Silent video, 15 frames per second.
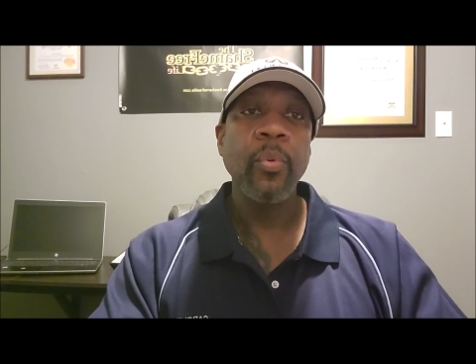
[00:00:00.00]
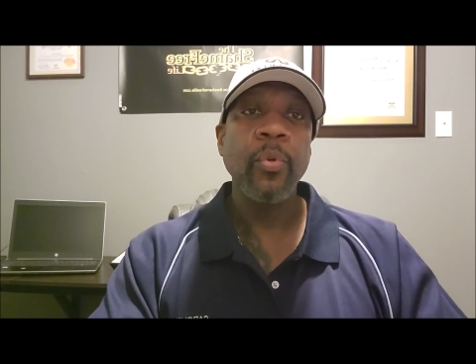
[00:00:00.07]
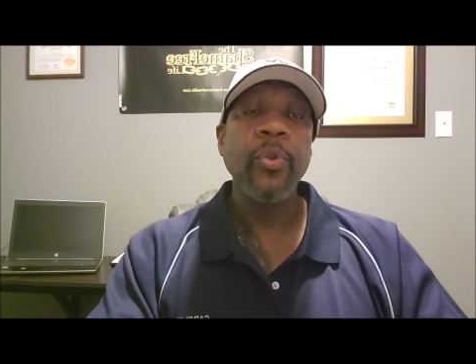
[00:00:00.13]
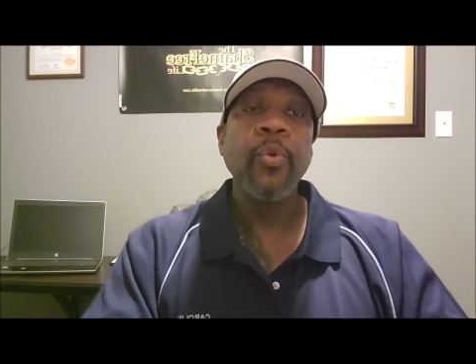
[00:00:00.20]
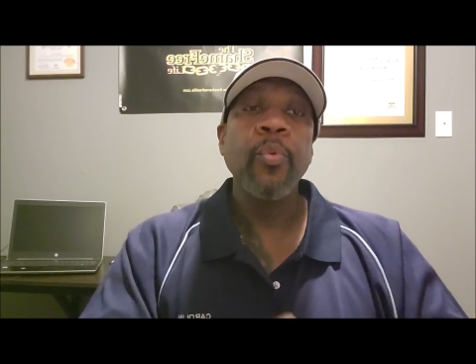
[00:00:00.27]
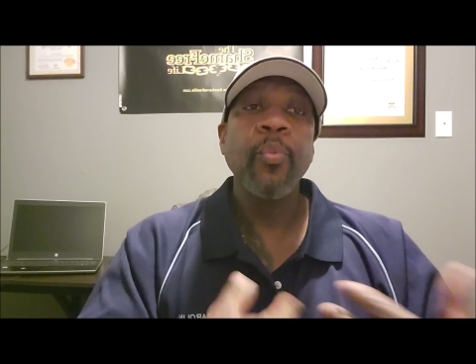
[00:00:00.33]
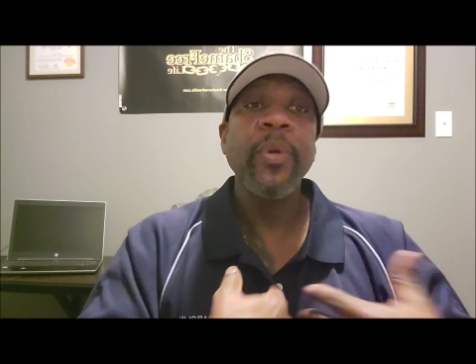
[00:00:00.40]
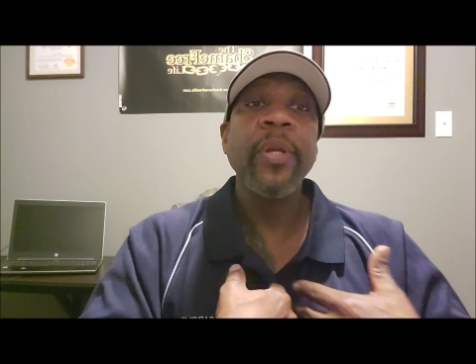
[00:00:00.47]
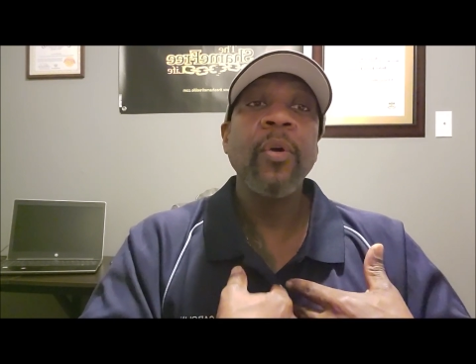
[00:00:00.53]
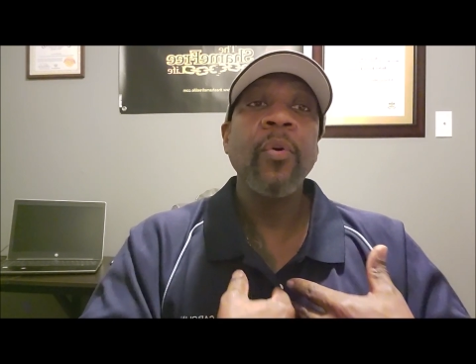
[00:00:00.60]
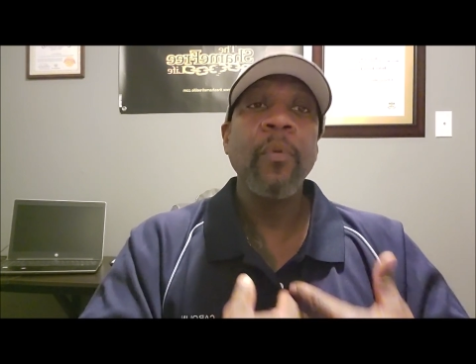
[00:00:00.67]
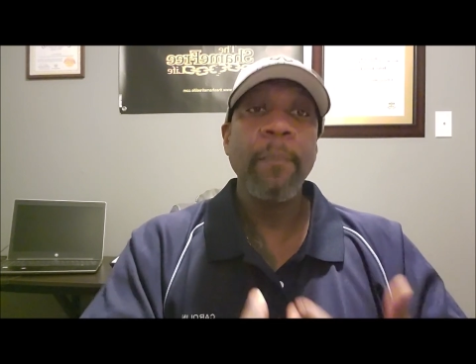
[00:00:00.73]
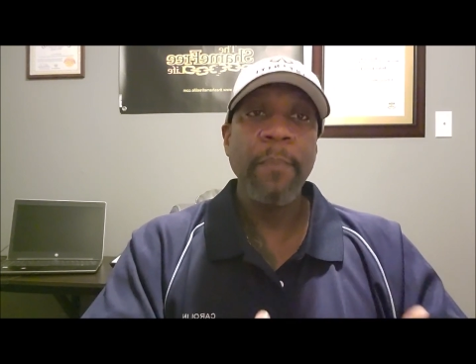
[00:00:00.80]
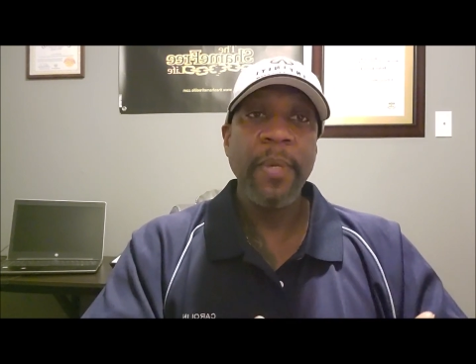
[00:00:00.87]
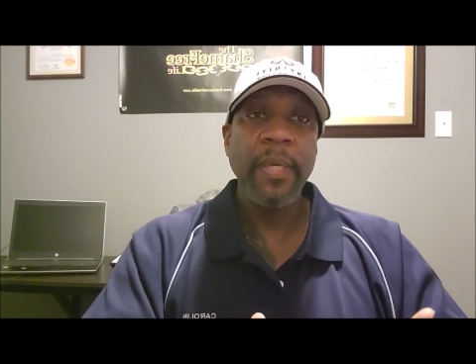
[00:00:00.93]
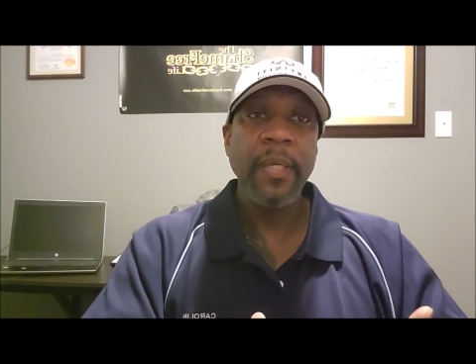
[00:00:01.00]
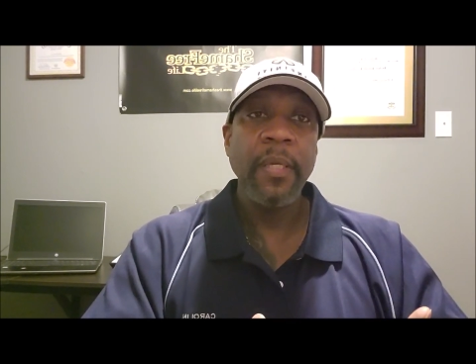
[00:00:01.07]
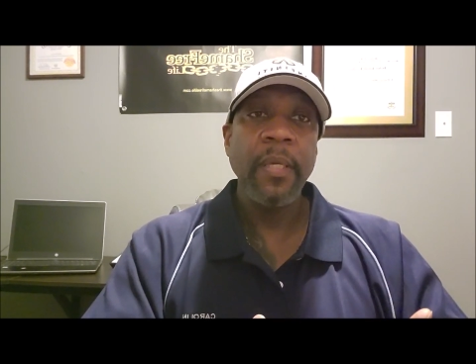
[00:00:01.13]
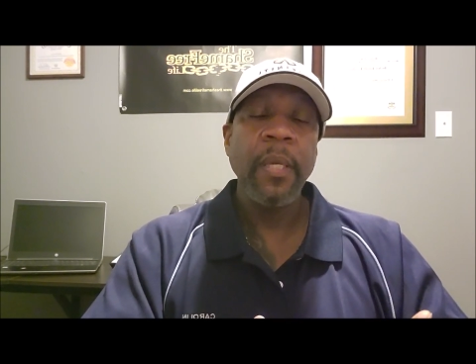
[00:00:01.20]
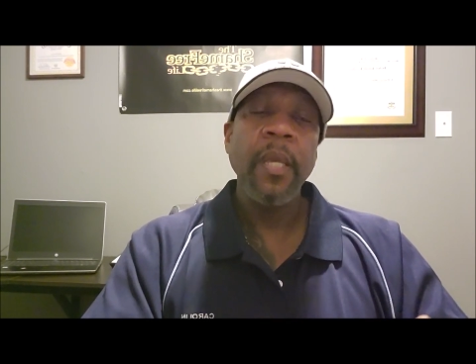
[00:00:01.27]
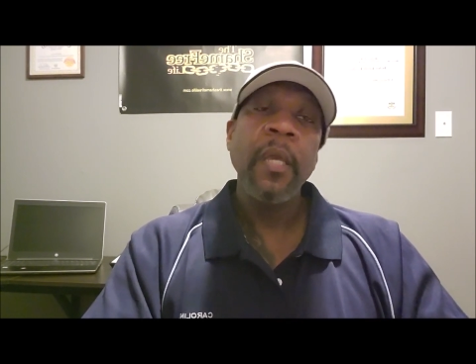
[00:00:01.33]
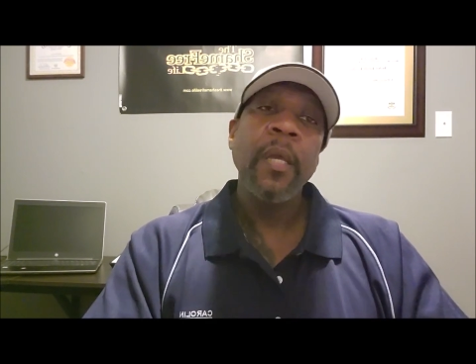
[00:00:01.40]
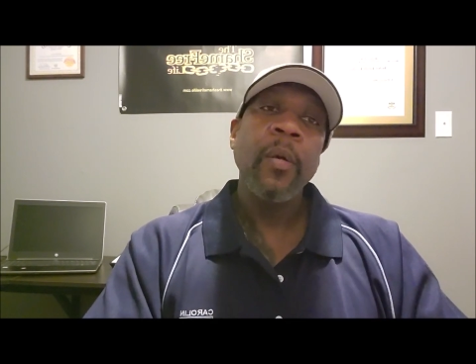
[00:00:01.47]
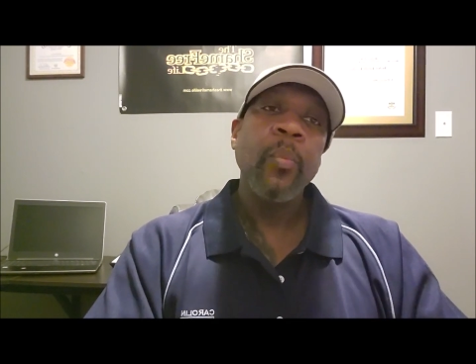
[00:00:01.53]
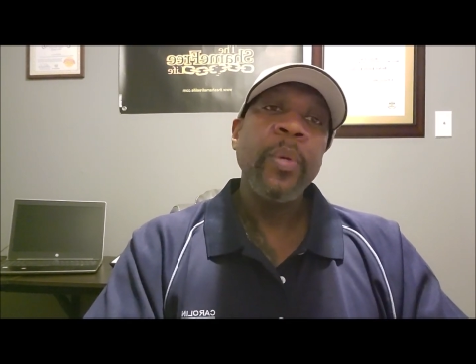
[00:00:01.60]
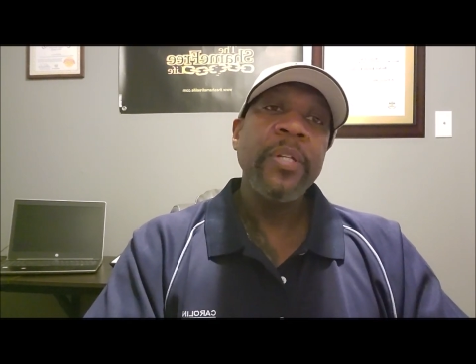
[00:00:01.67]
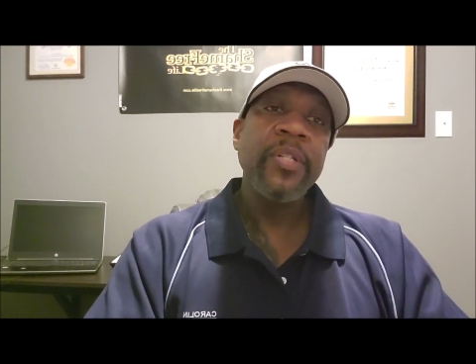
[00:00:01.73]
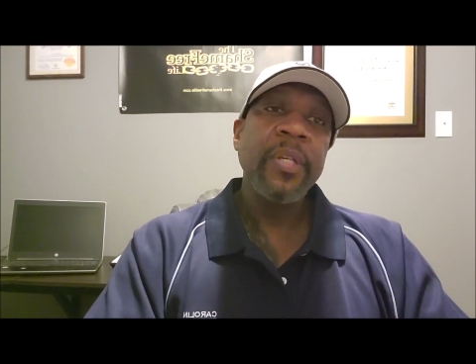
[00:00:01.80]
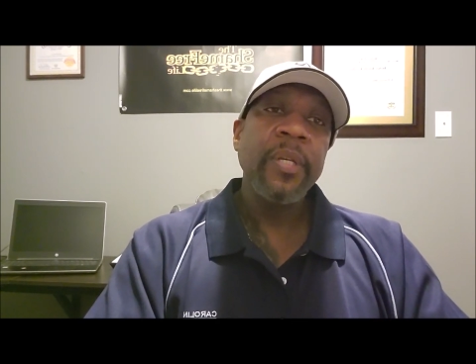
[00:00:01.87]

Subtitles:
the real me, which